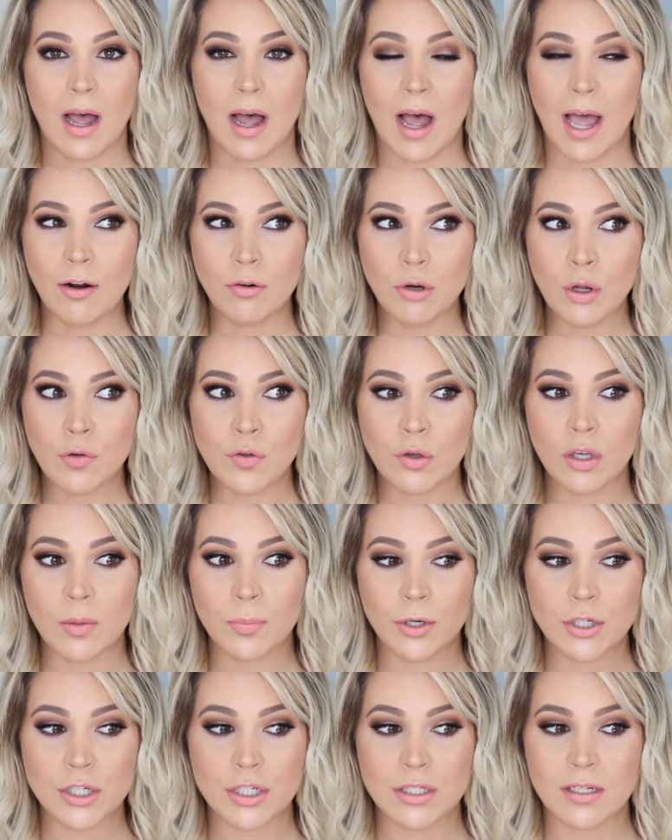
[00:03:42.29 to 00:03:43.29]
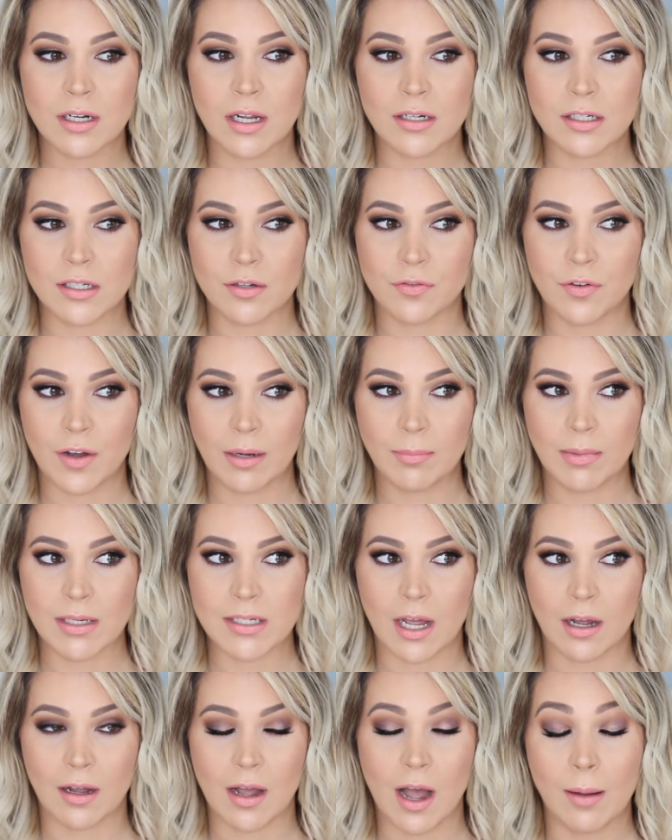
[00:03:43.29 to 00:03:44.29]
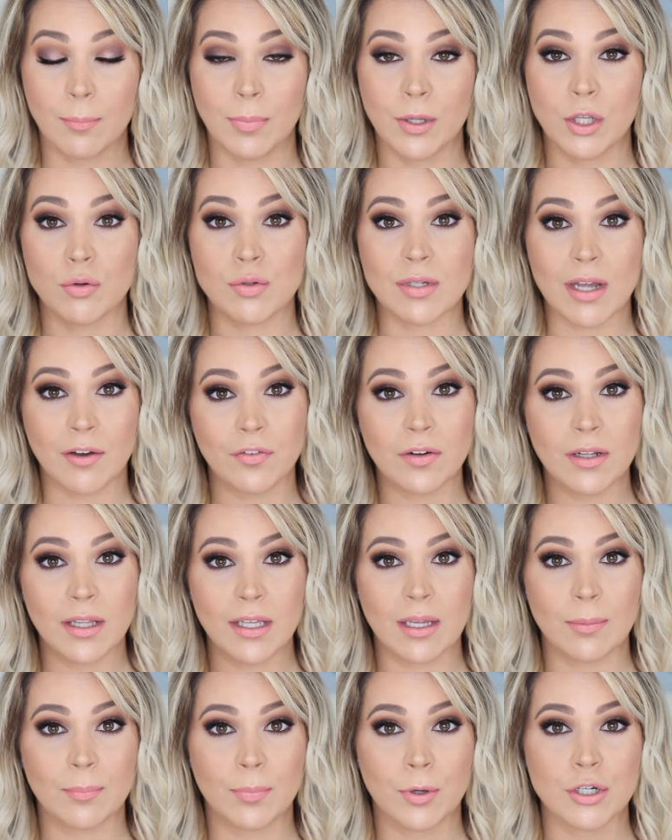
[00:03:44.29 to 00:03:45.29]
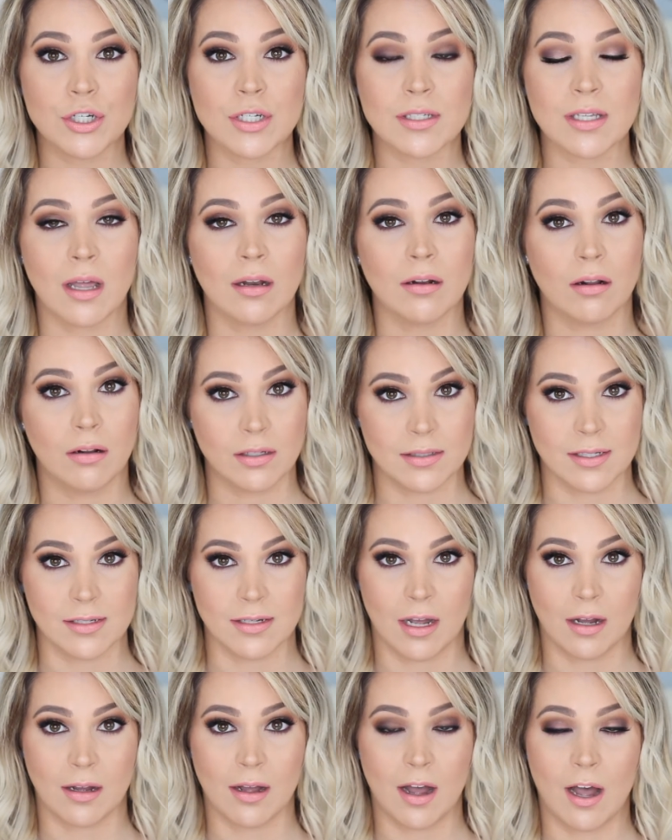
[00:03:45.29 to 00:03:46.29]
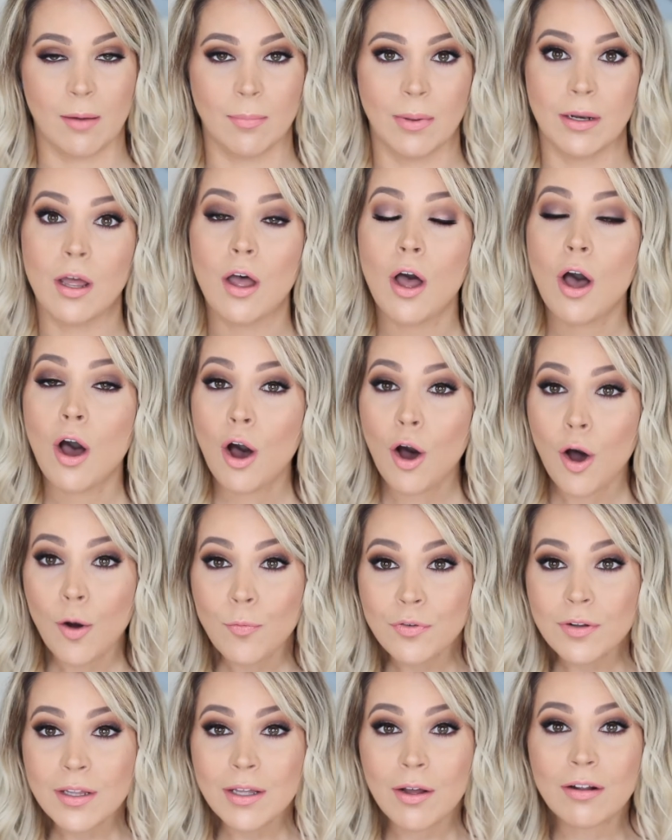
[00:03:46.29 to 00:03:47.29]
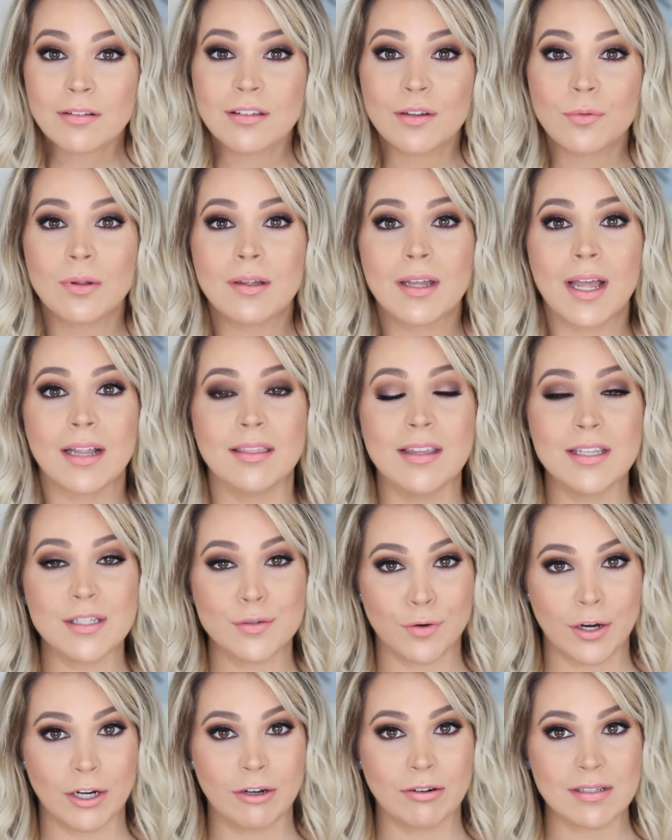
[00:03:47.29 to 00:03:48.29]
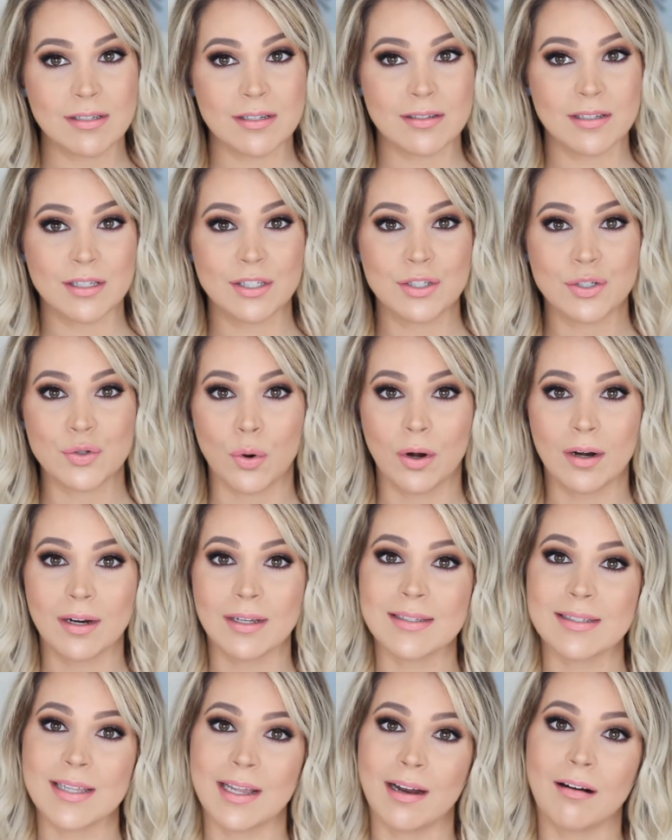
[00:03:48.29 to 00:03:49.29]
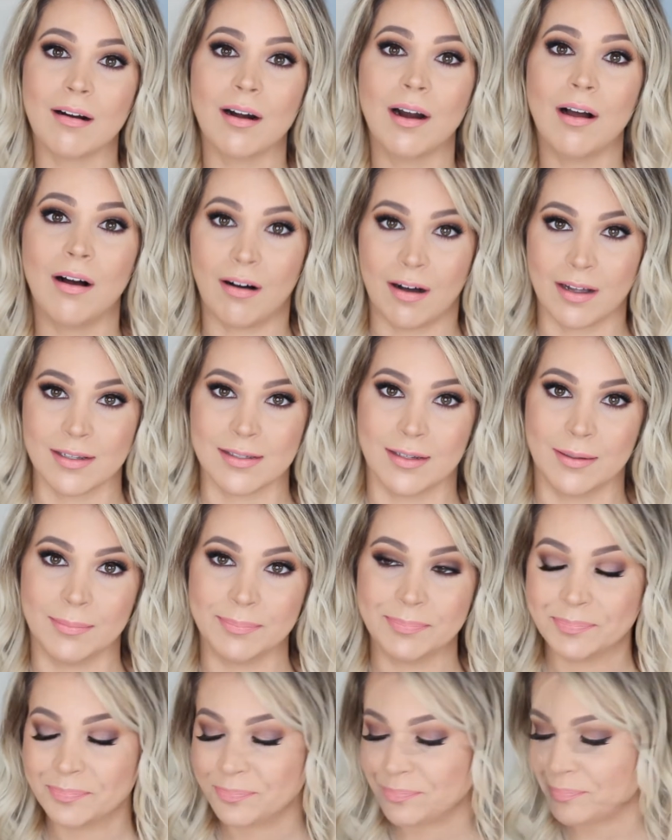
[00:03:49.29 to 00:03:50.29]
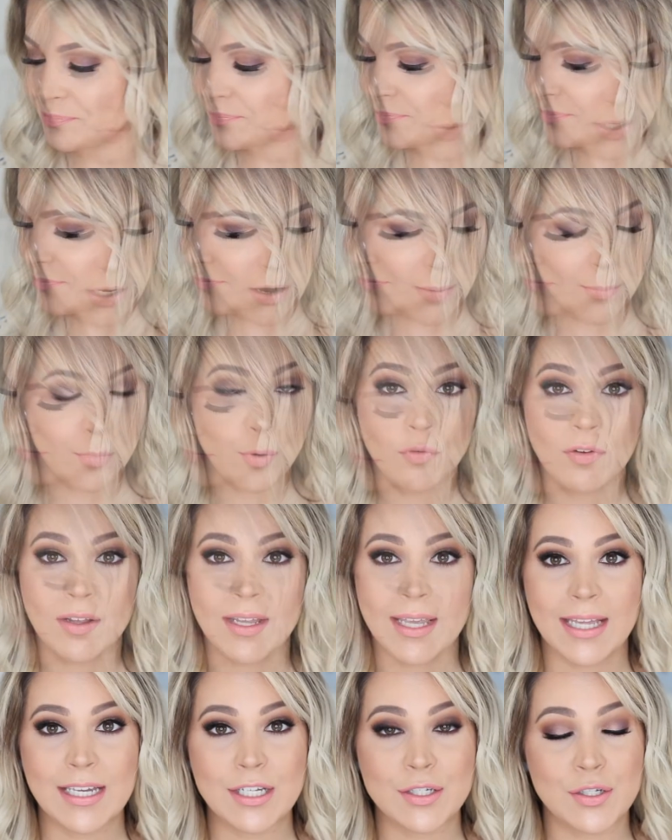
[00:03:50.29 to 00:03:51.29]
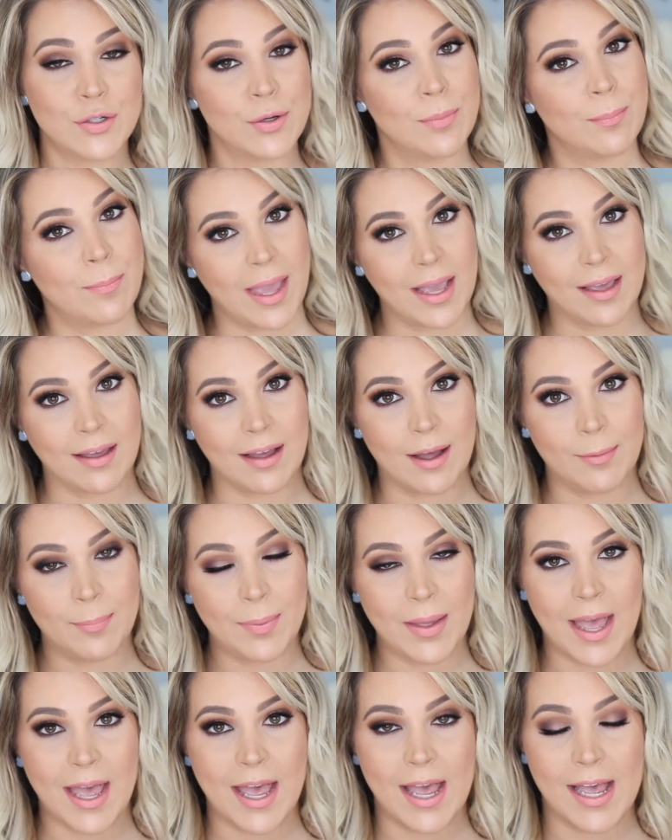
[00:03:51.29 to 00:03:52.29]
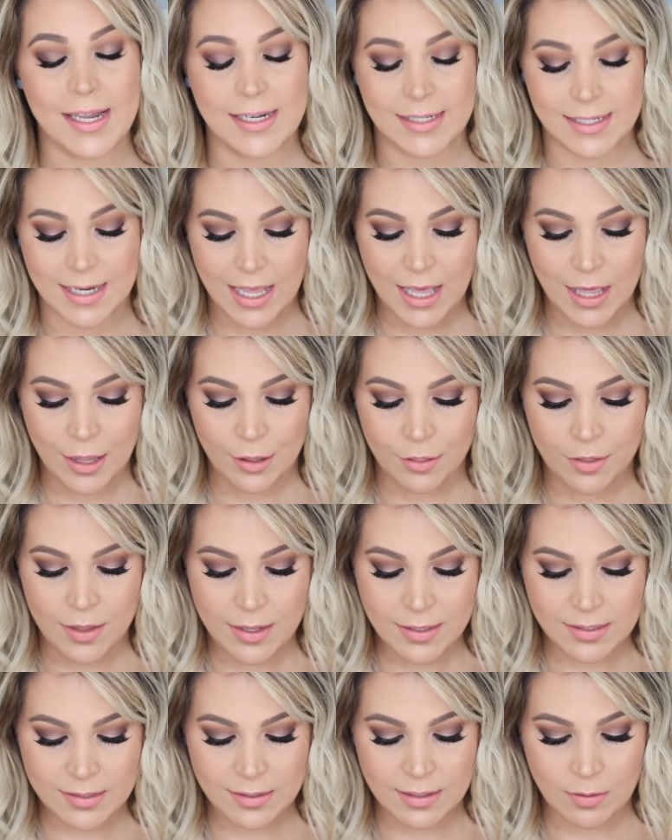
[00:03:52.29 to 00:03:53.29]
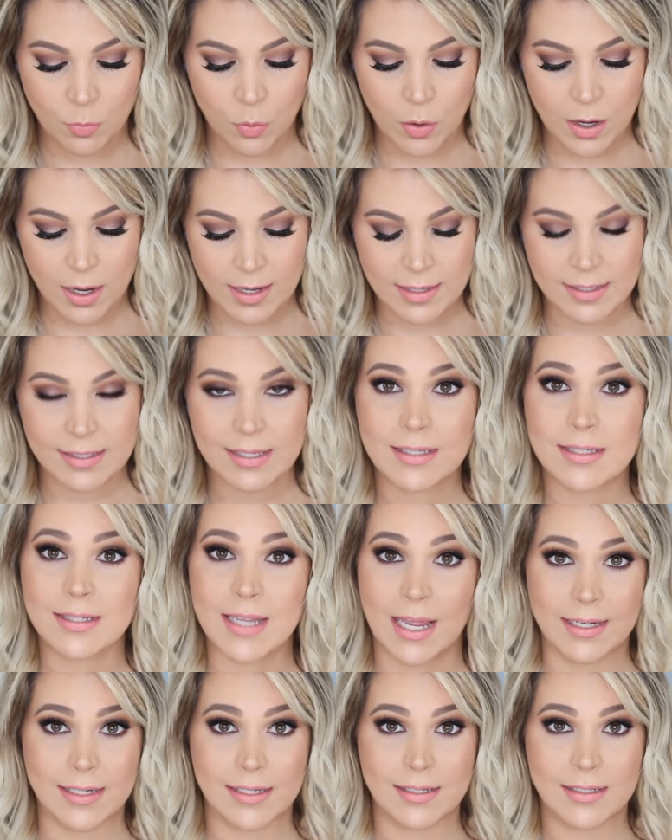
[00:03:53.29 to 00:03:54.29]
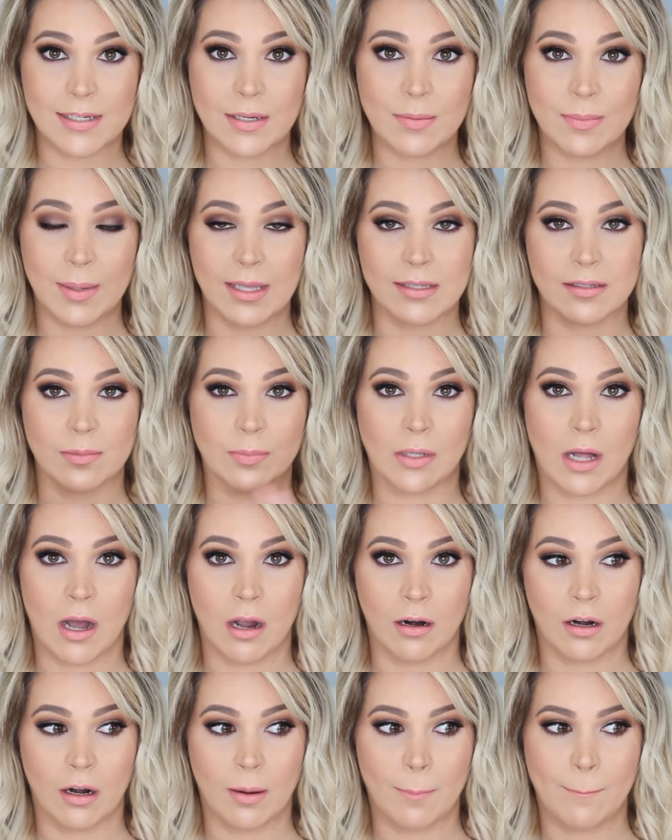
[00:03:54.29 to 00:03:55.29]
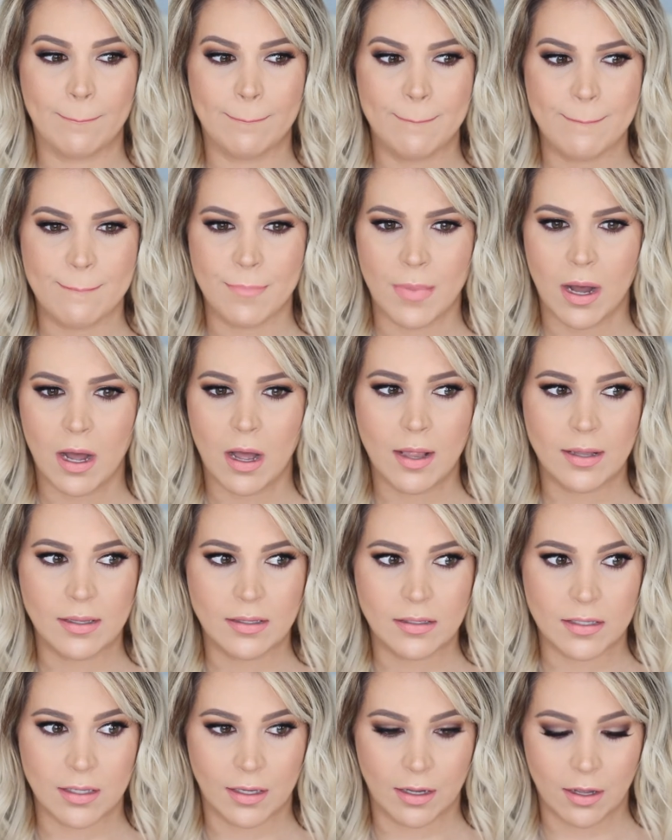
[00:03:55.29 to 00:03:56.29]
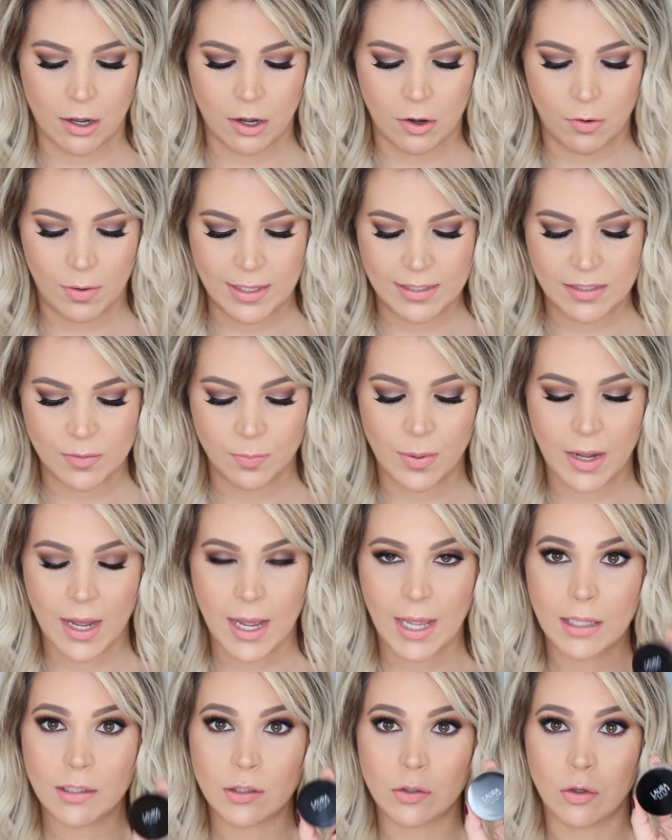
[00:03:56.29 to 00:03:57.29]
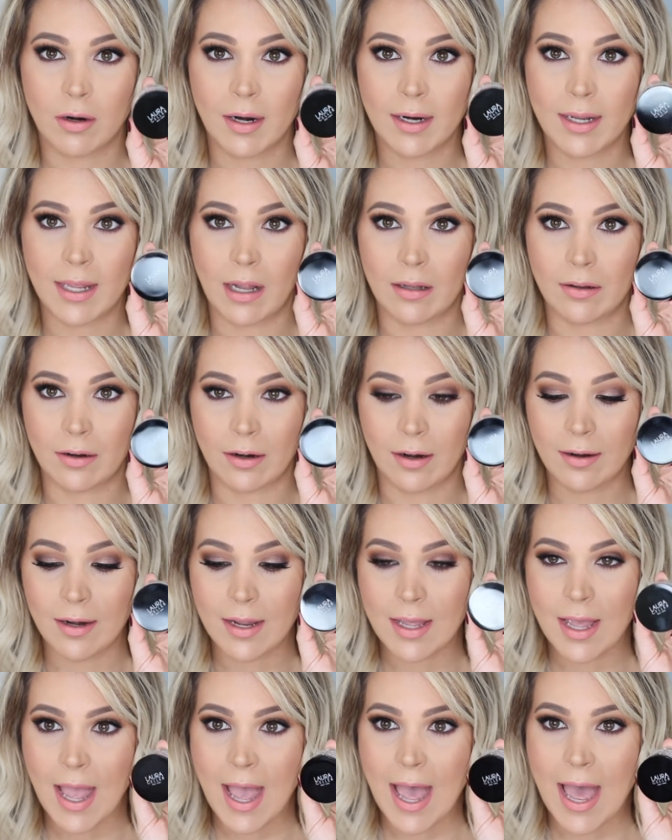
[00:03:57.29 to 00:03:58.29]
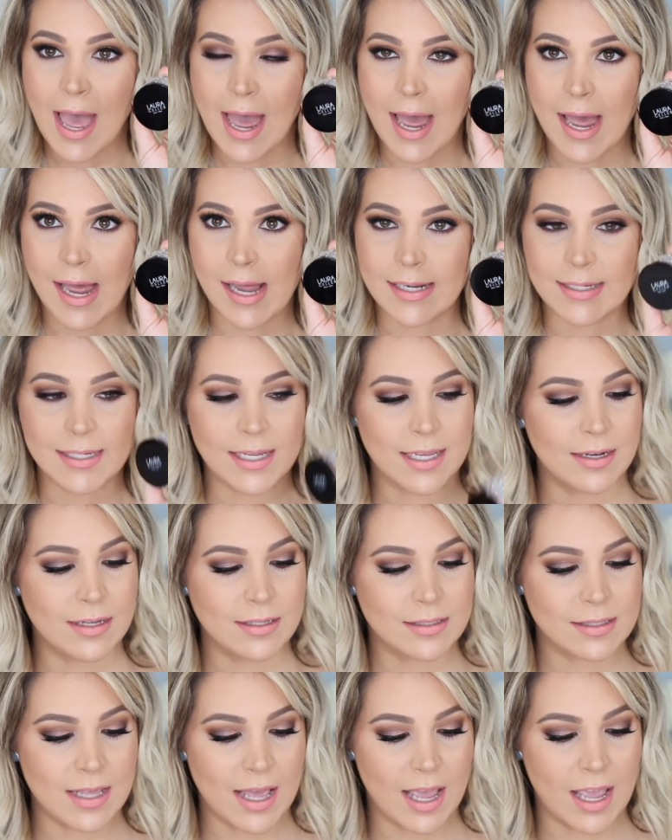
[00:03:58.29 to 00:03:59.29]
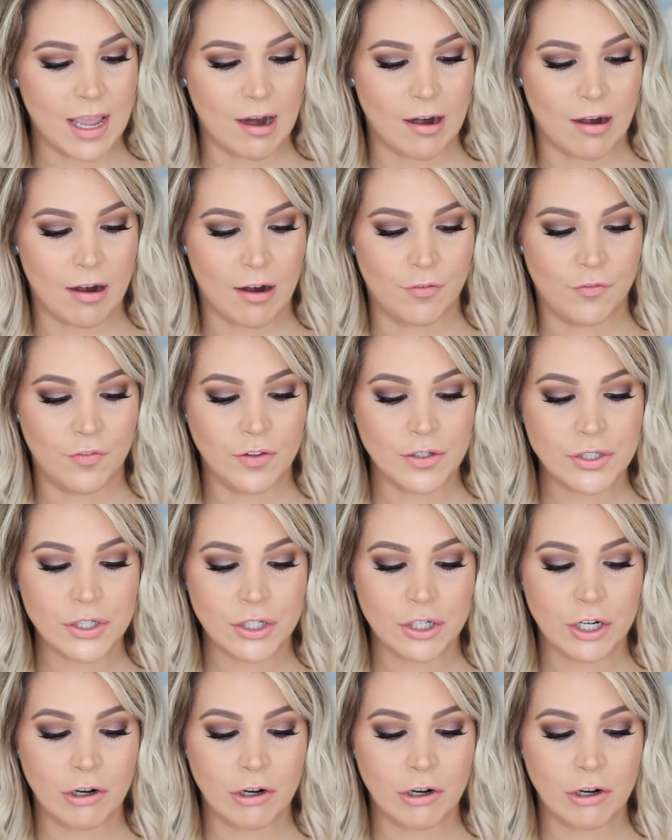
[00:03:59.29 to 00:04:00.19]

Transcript: I don't know if you can purchase it on defineme.com, but you definitely can purchase on ulta.com. And hopefully Ulta will get these fragrances in store because they are awesome. We are moving into makeup and this was sent to me as a blogger months ago. It's by Laura Geller and it is their Filter